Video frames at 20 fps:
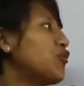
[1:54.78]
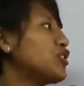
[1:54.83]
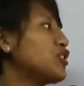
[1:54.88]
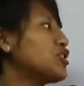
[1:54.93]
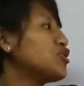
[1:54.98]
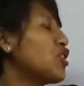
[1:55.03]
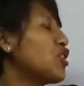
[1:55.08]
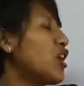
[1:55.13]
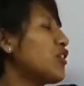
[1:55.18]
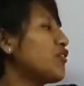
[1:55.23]

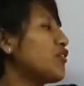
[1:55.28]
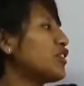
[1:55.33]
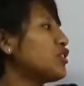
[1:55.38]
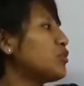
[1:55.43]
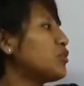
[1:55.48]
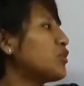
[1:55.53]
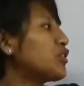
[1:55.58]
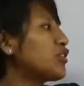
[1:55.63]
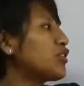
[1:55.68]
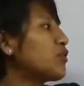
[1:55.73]
solving
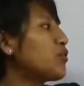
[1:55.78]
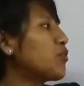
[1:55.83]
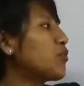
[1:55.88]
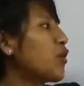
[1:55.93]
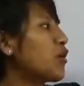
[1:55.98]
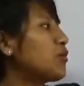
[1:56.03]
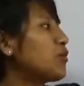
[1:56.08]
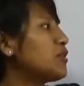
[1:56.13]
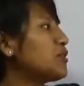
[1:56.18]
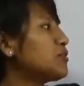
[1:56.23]
numerical
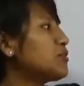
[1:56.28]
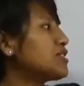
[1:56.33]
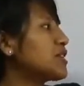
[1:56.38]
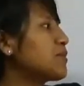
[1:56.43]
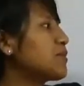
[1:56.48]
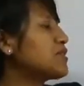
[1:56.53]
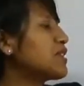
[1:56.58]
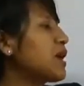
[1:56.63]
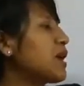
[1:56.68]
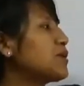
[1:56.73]
problems,
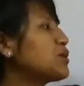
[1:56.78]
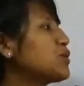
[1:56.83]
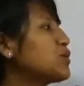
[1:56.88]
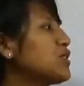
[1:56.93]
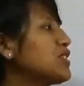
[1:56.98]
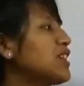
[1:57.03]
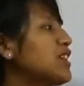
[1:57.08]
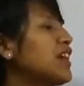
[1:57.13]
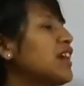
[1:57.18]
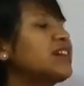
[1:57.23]
sometimes
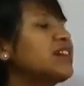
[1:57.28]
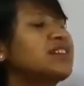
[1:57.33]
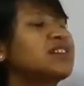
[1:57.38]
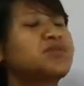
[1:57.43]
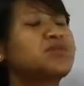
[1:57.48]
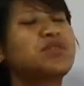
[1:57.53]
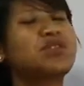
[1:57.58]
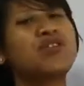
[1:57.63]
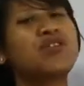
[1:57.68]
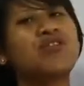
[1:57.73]
we take the
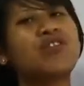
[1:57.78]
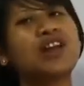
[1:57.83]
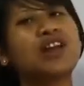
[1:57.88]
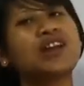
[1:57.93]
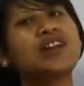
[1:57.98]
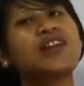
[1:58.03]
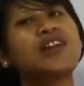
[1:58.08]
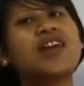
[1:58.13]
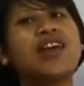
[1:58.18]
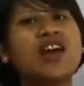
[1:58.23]
speed of light
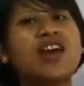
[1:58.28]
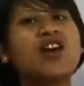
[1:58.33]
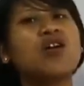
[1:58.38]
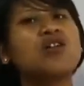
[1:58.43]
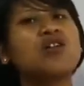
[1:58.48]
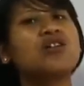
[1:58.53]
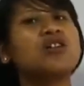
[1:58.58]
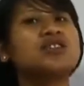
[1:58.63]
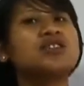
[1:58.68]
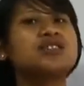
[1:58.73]
in
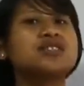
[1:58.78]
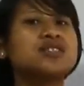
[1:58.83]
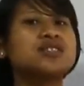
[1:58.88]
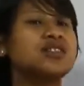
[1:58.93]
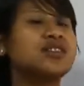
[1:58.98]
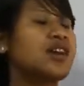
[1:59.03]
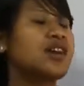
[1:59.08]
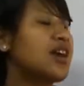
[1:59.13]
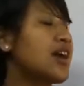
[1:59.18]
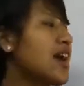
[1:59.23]
air
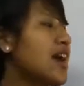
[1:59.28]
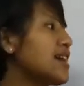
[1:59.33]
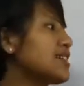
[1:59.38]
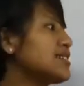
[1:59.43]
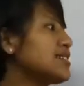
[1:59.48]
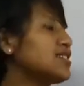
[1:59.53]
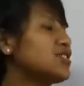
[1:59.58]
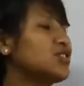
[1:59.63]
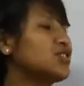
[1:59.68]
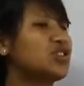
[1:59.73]

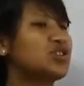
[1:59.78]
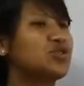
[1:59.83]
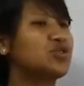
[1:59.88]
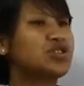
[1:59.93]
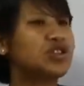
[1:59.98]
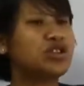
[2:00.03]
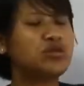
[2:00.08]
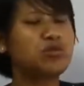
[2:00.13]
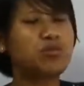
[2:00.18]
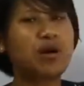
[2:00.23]
as 3 to 10
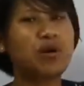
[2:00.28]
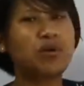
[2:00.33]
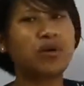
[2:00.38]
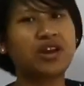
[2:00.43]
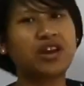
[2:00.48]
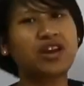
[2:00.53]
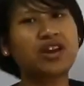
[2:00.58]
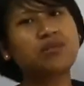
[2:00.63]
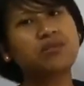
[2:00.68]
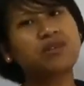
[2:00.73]
to the power
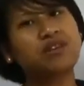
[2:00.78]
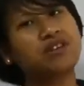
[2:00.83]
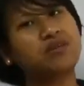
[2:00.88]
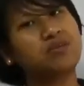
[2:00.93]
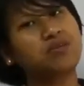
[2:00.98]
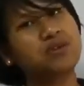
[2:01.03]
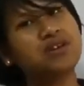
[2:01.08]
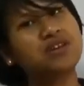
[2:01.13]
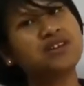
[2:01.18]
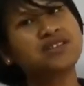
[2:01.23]
8 meter
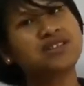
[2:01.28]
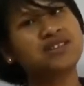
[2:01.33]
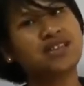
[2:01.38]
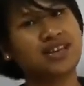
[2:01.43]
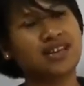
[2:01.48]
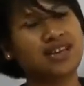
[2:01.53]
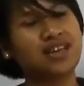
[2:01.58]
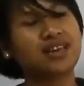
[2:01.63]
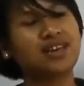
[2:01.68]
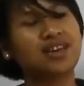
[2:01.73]
per
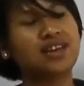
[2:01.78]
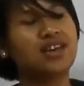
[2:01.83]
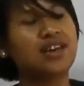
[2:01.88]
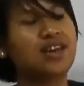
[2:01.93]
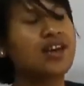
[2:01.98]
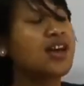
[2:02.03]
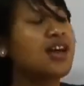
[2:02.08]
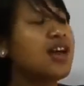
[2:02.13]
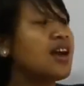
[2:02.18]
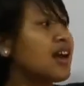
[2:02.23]
second.
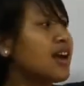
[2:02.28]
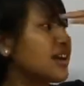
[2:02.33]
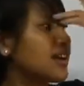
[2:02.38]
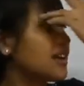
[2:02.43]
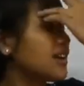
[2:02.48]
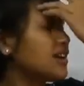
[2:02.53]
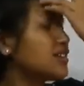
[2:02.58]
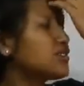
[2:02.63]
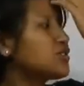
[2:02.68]
Okay,